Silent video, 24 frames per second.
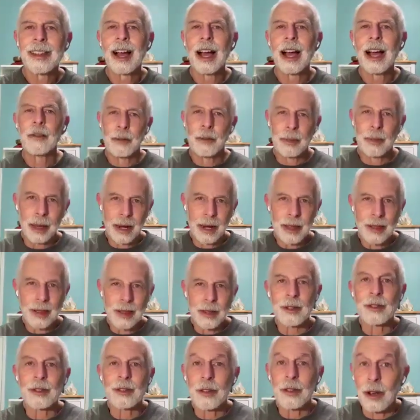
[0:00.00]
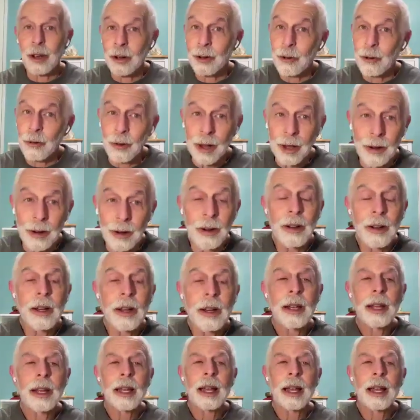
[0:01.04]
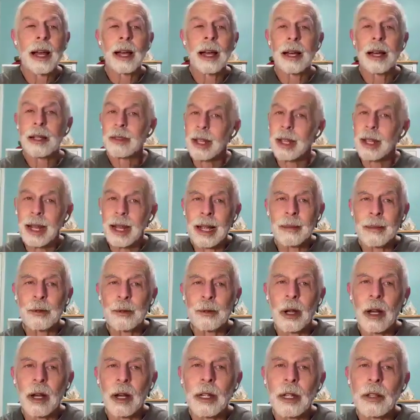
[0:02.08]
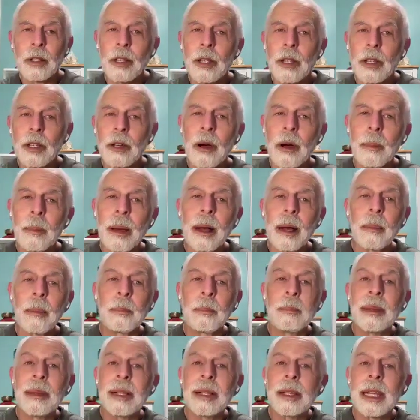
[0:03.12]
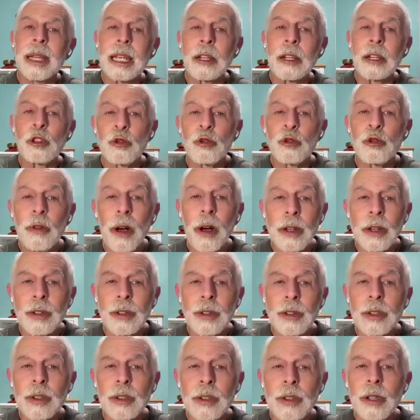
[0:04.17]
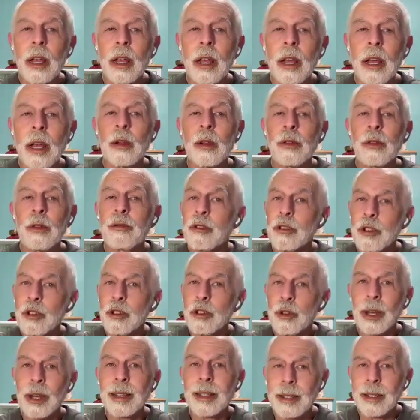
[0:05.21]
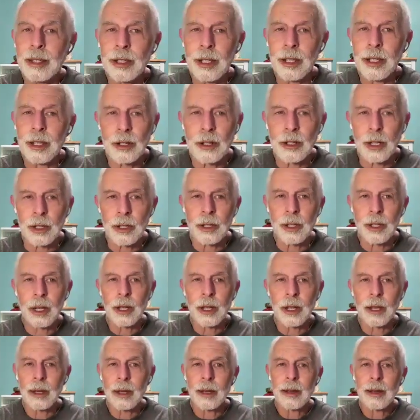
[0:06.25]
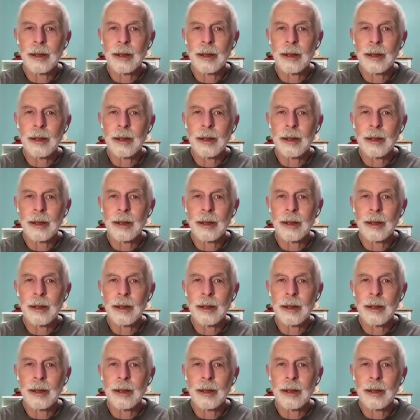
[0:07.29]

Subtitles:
Hi, everybody. This is Todd Creager. Today, I'm talking to you about building trust through joint decisions,